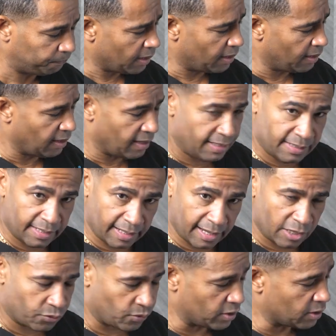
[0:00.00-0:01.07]
Here is the
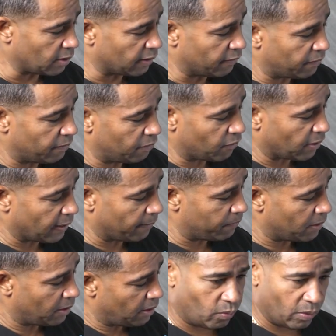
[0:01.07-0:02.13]
gastric sleeve, right?
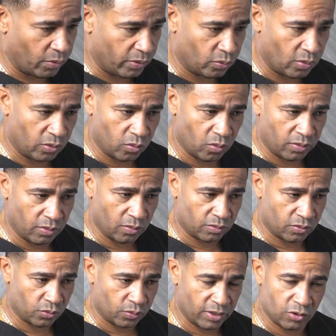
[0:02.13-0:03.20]
When we do a duodenal
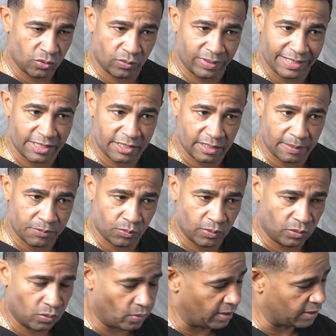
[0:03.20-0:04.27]
switch, or the SIPS, we do the